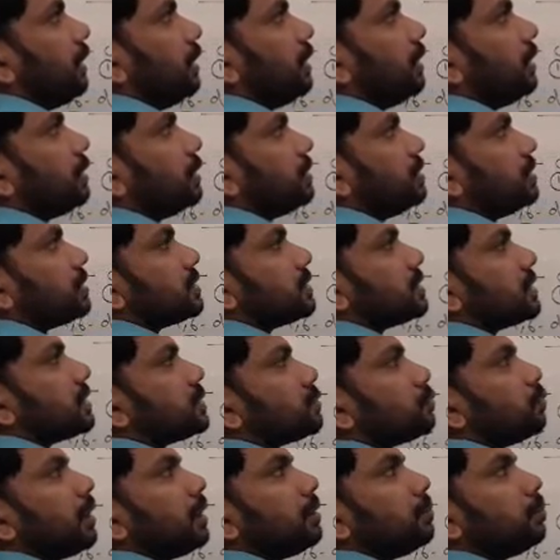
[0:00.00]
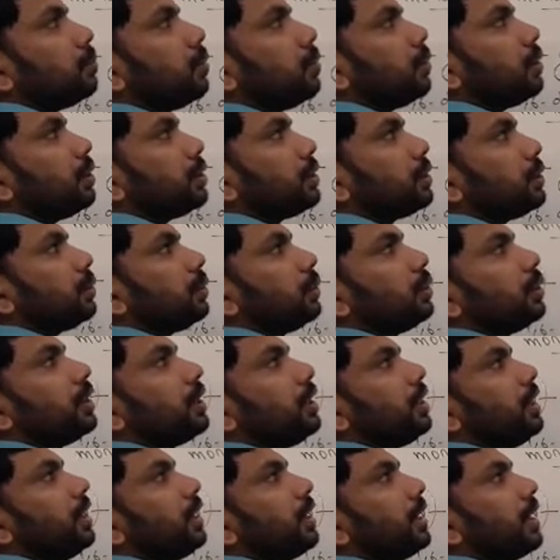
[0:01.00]
Here this is one
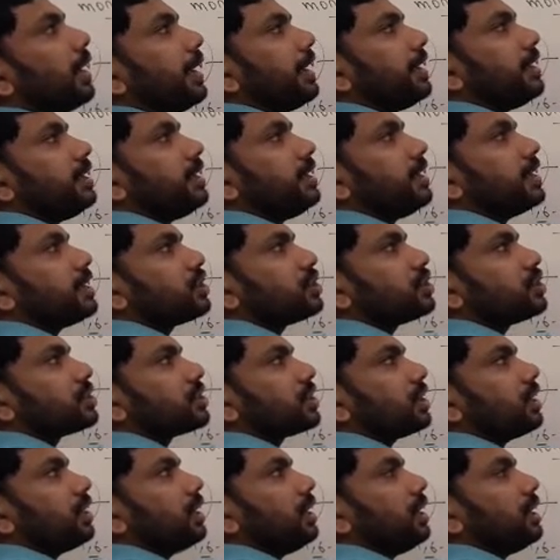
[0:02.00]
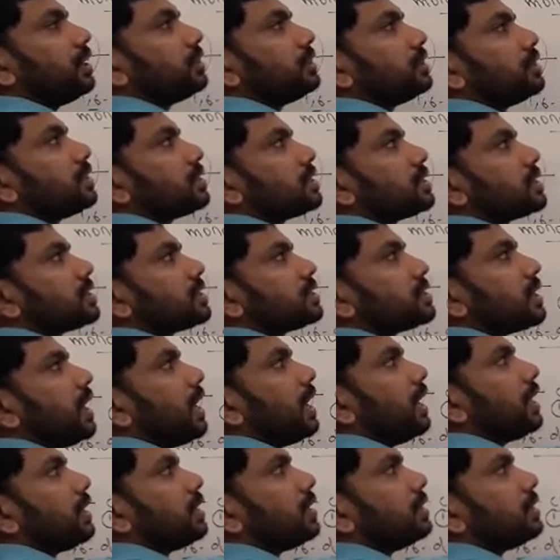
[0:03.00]
molecule, here NH. This
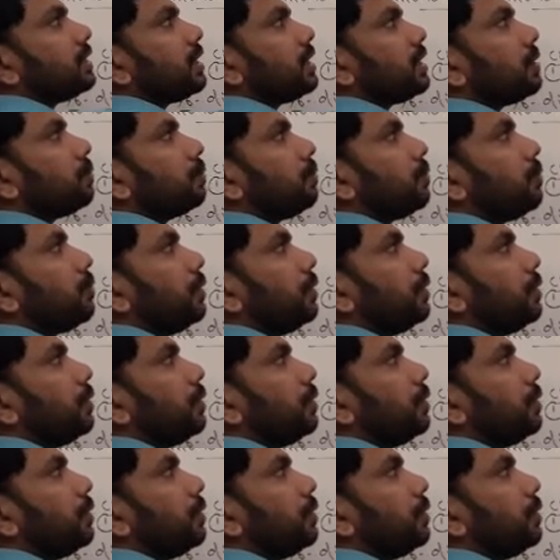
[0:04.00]
is another